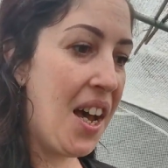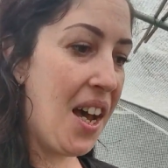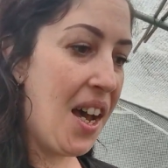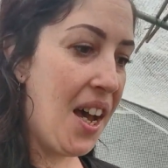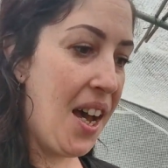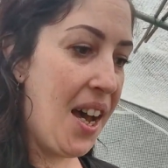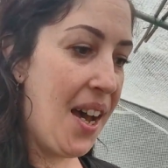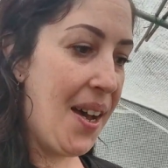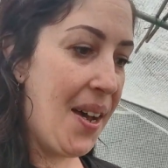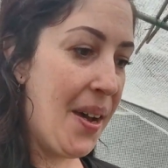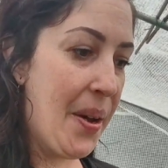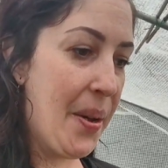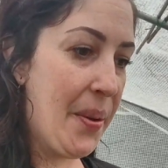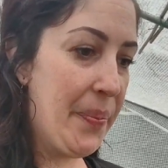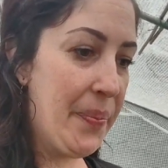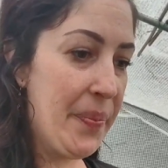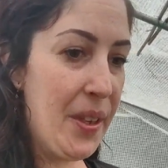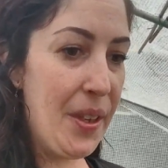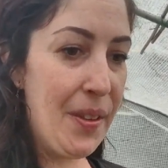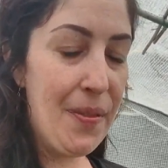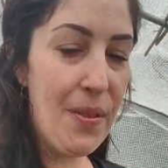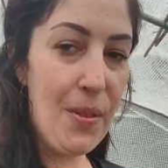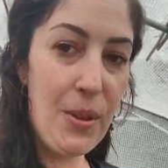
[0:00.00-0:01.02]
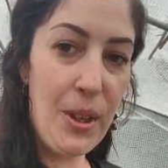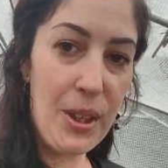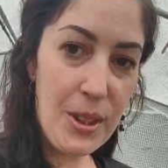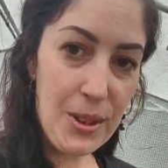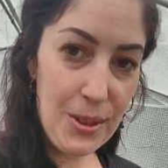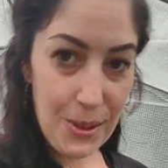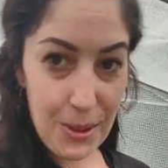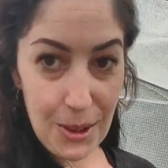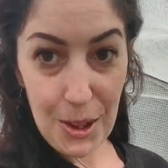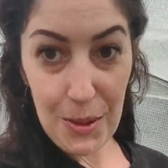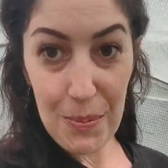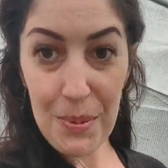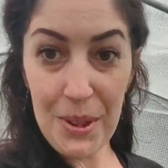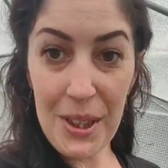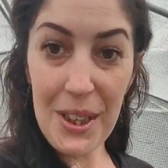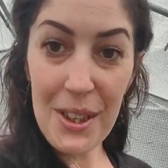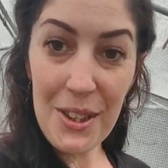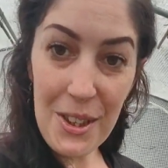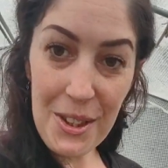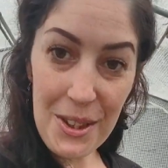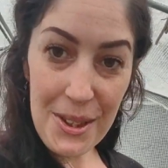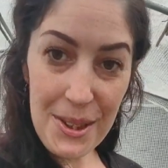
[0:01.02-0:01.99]
um, if you like a little spring
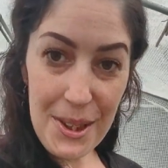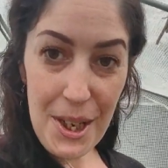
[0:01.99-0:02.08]
in your